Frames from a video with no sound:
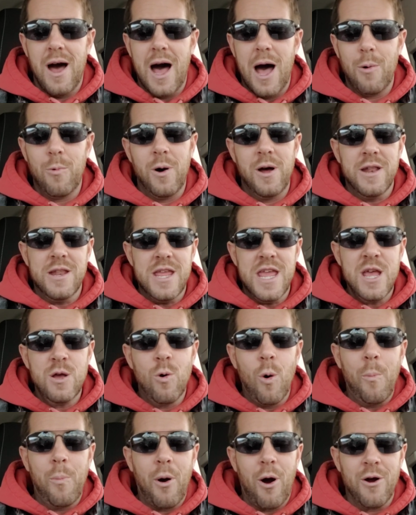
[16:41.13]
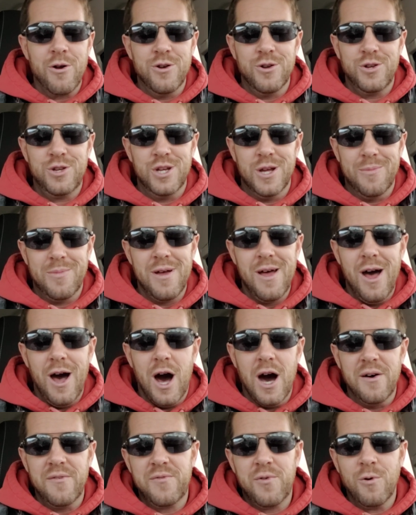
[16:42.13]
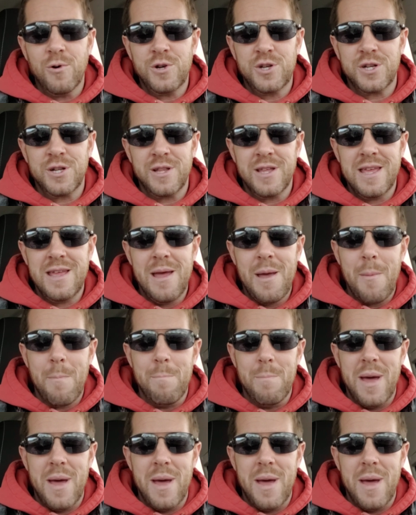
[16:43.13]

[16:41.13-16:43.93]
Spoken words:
I want an equal partnership. Unfortunately,